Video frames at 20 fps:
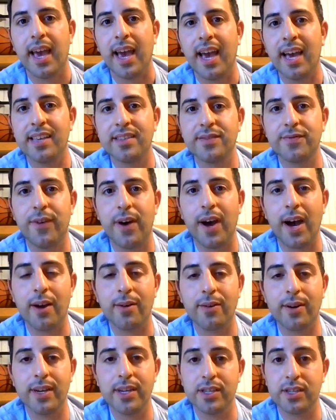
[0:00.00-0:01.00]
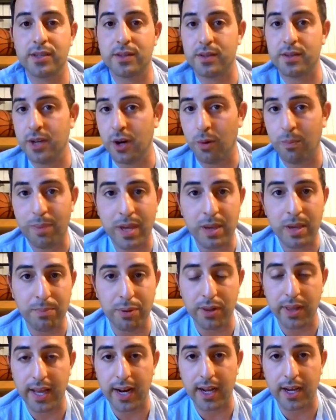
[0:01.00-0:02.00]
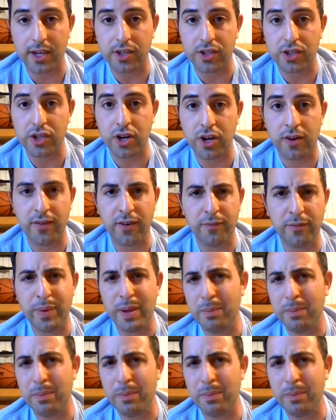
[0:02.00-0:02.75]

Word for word: as far as, you know, people that are conservative,